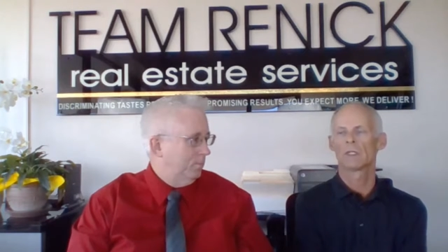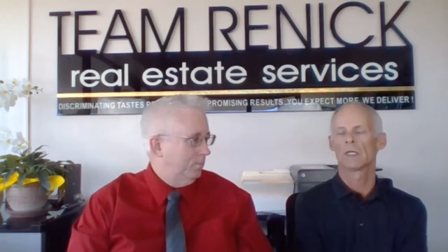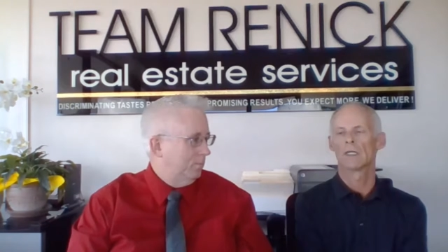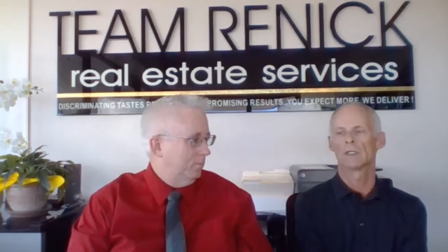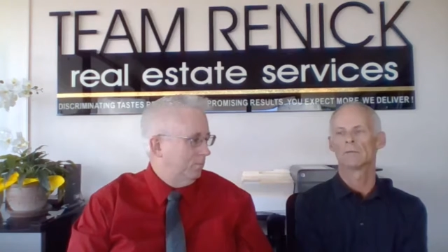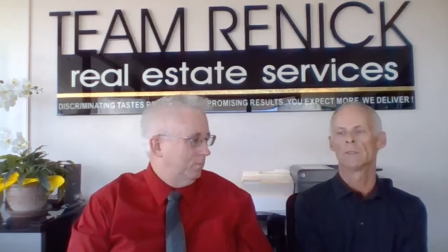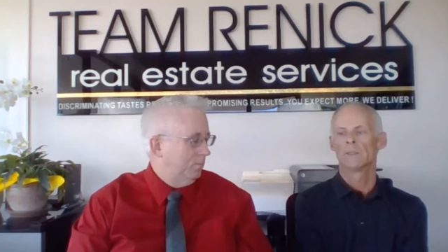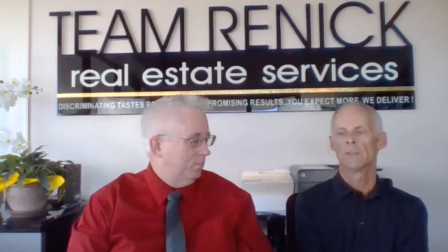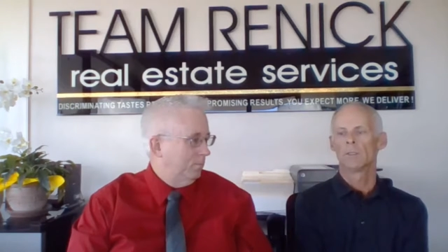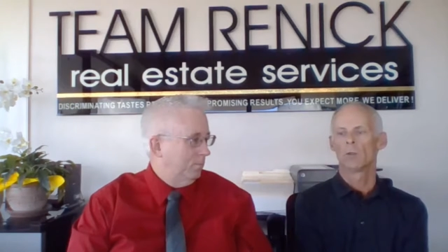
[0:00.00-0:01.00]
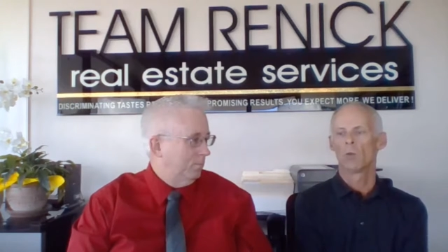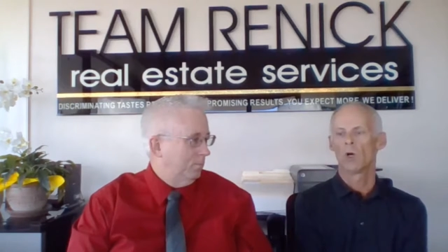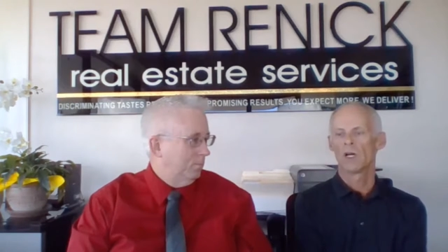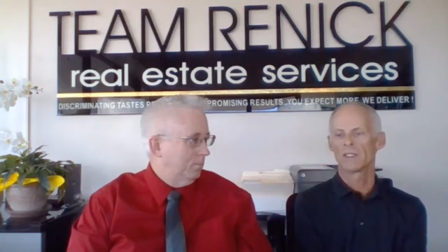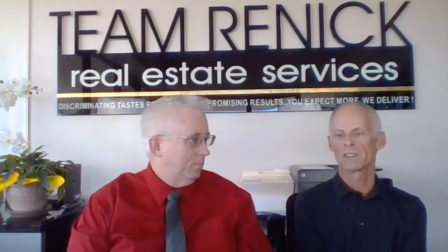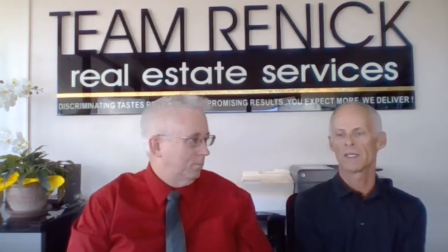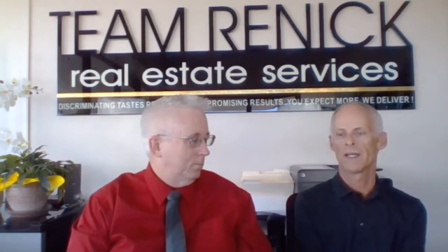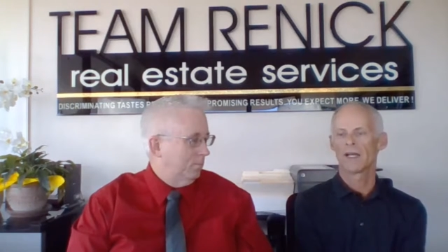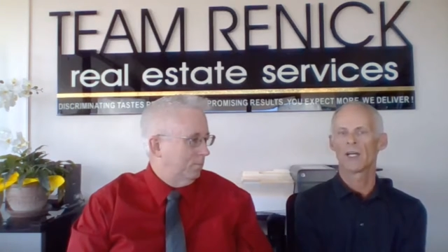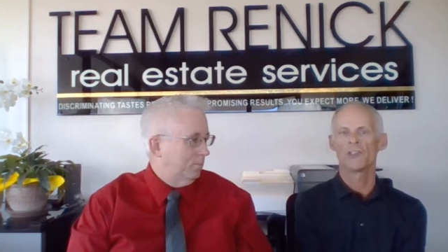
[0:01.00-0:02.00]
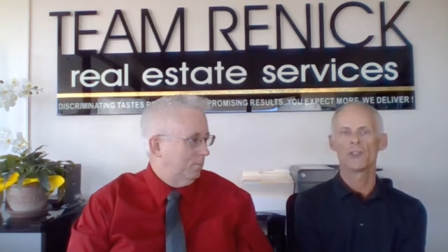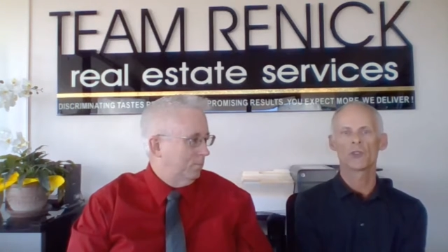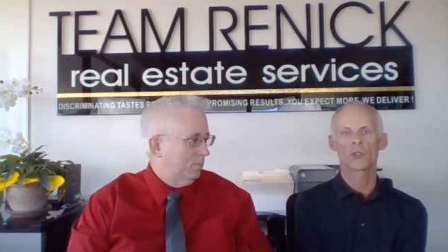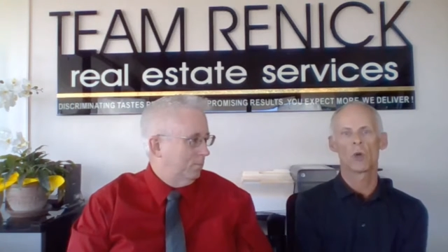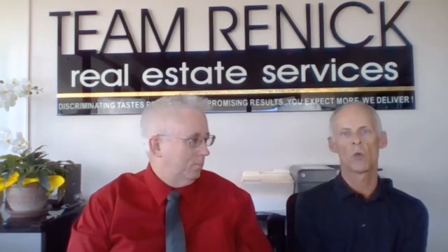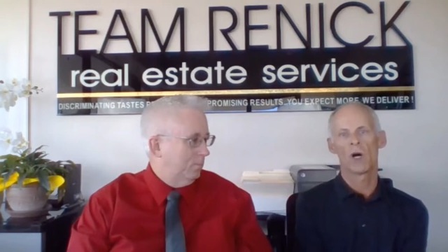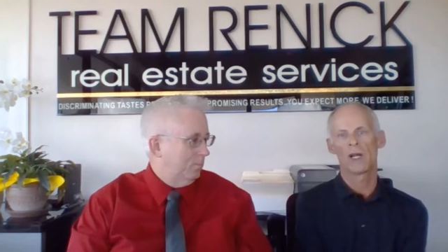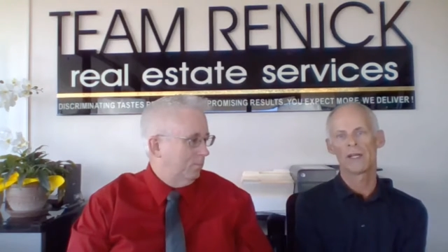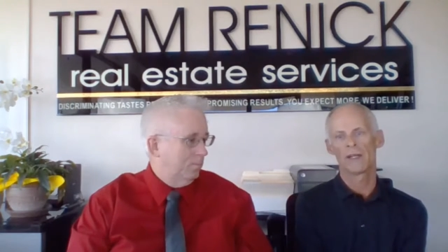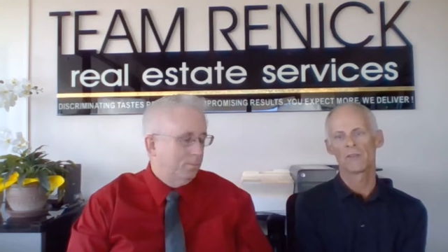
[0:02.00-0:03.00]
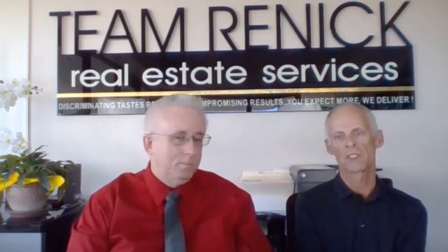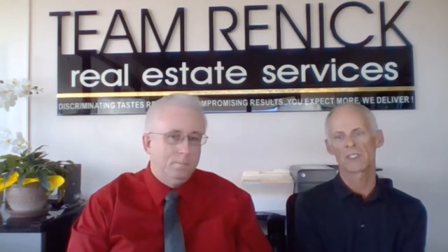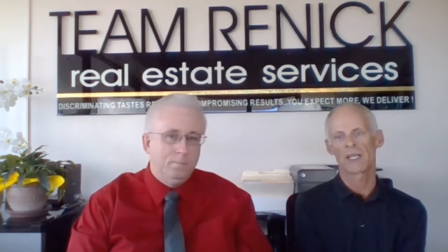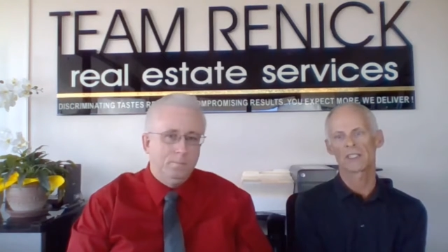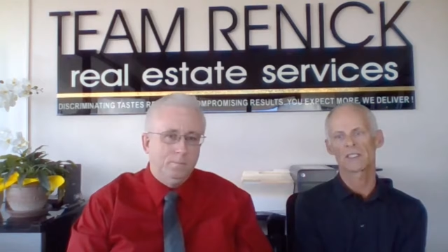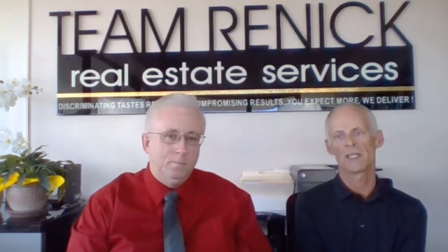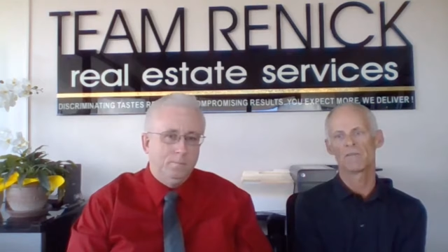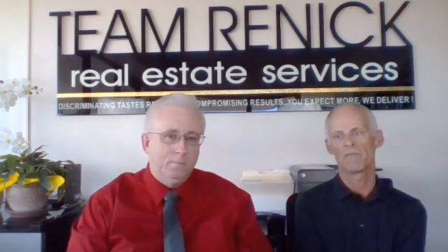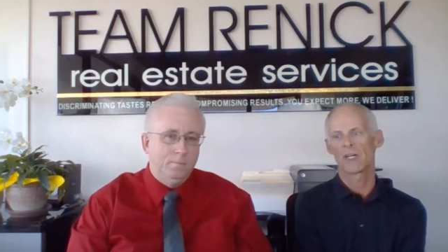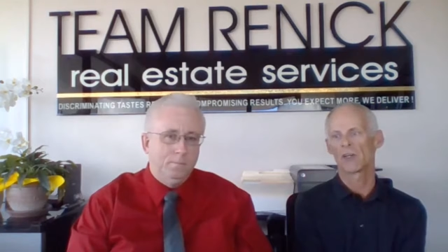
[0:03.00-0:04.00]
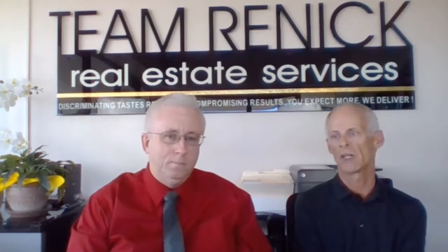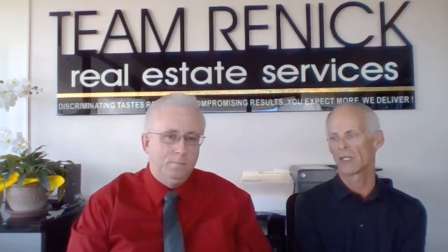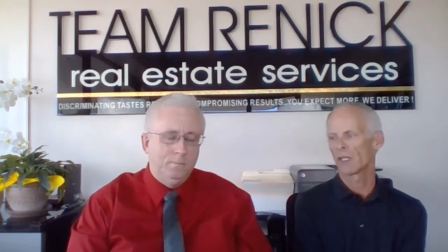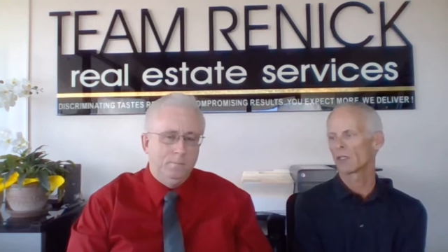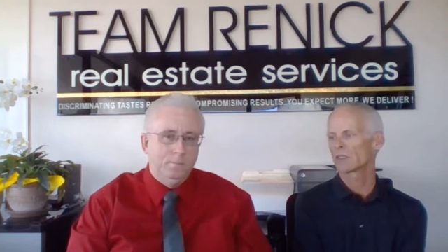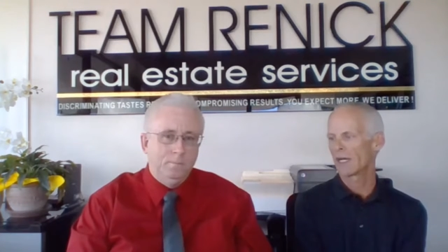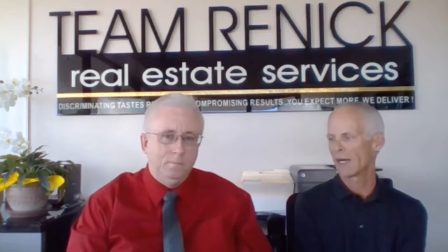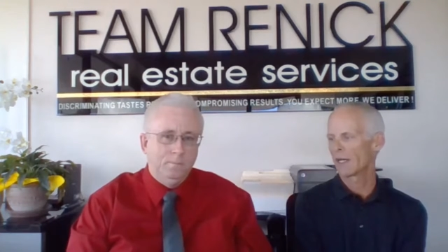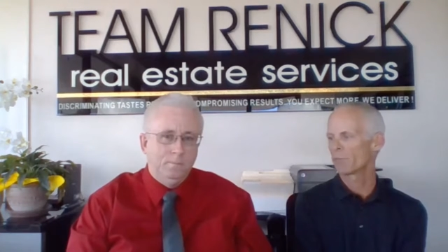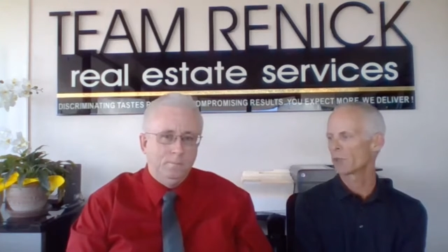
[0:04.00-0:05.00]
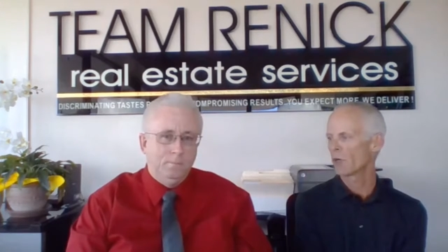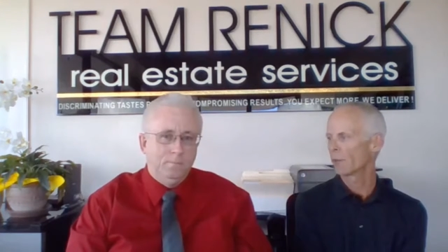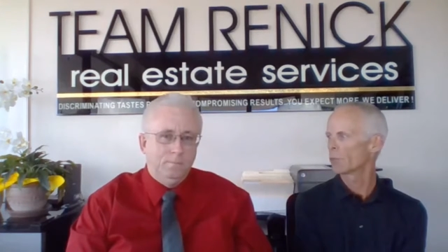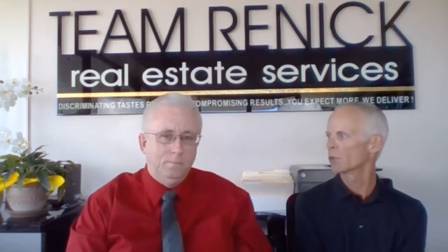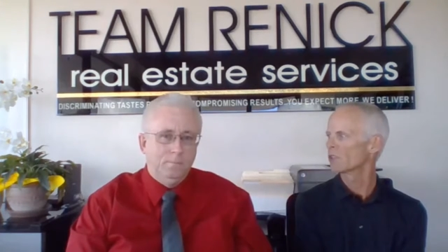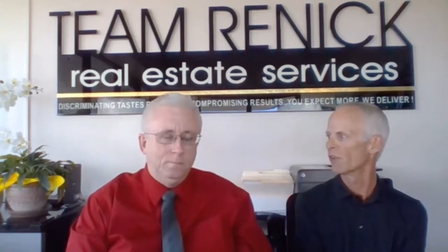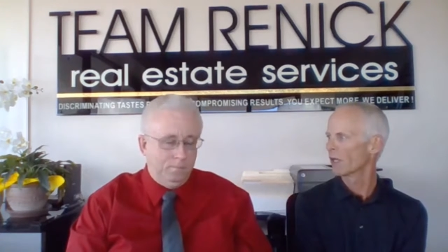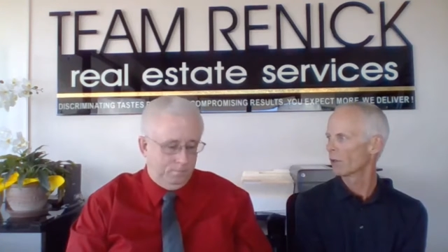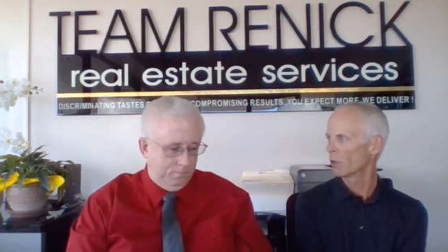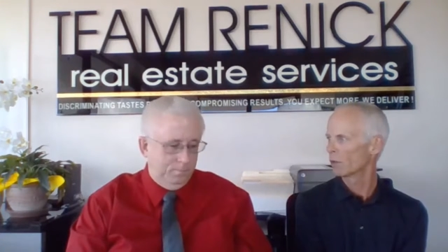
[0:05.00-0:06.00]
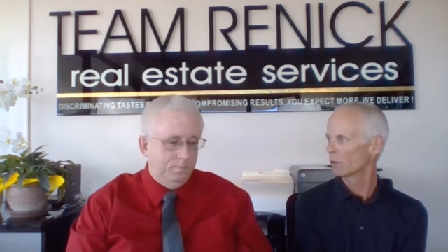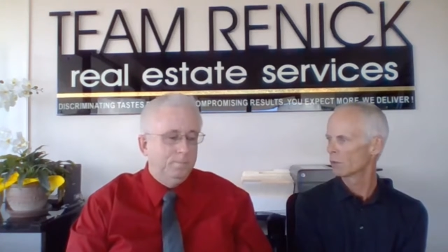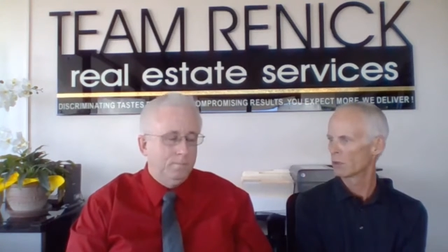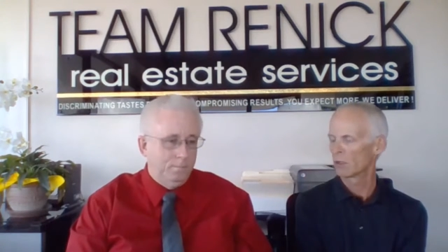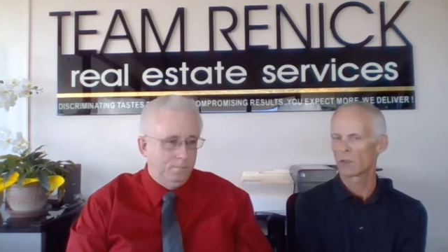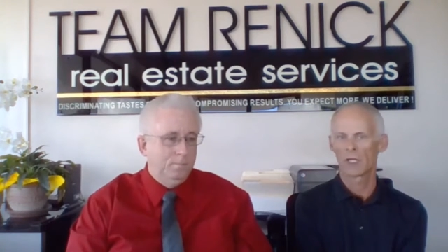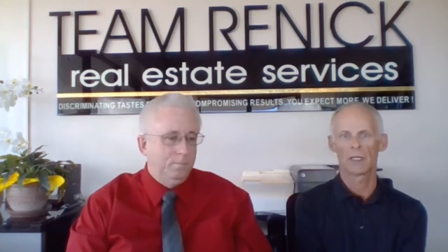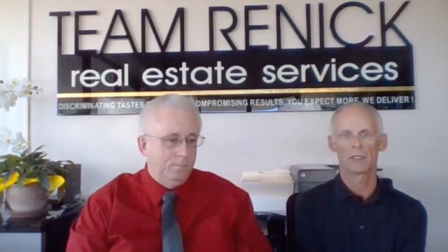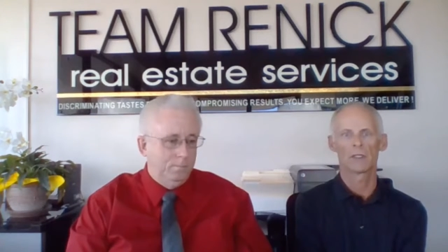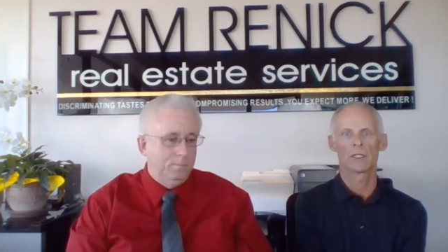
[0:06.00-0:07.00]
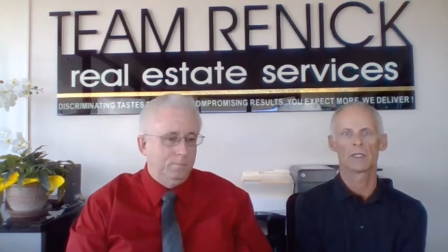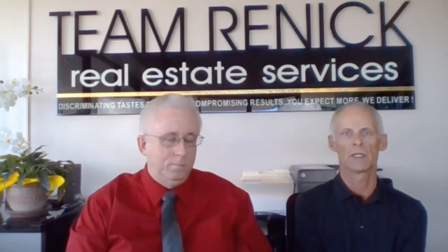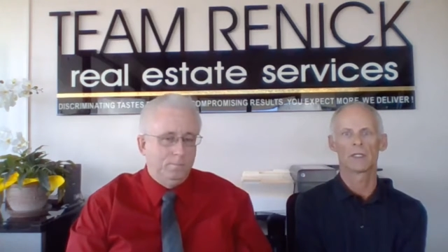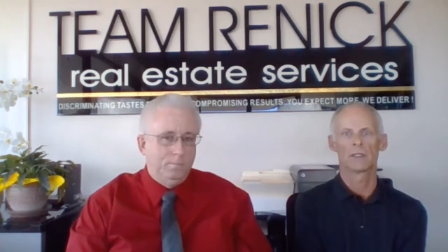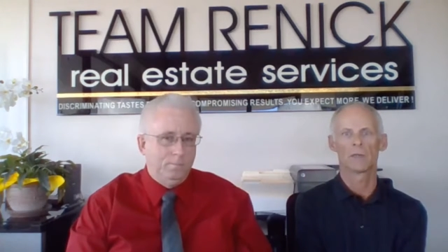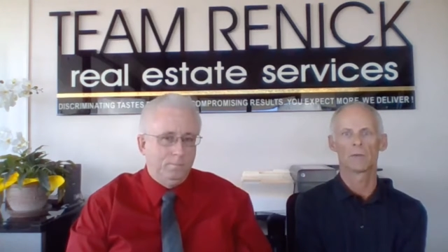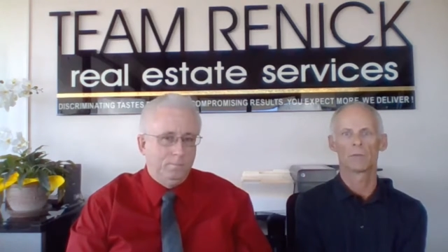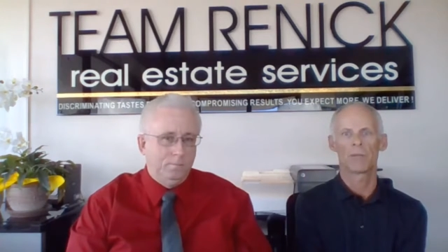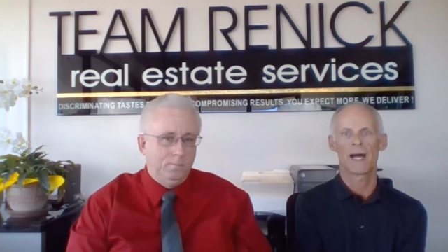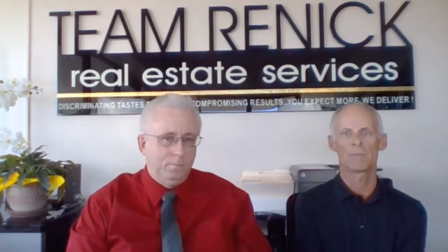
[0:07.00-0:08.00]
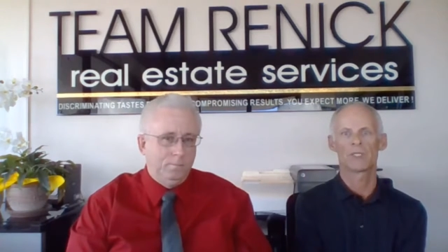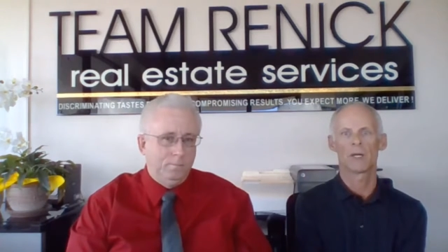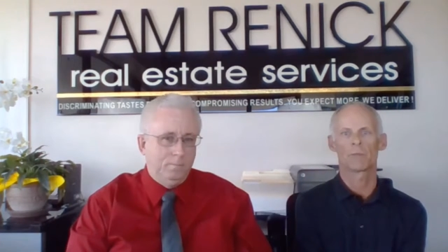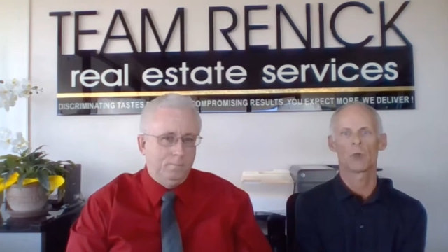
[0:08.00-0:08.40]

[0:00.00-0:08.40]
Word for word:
Speaker 1: uh, was an unusual one in the sense that very little time prep was available. Mm -hmm. Okay, it, it, it, uh, popped up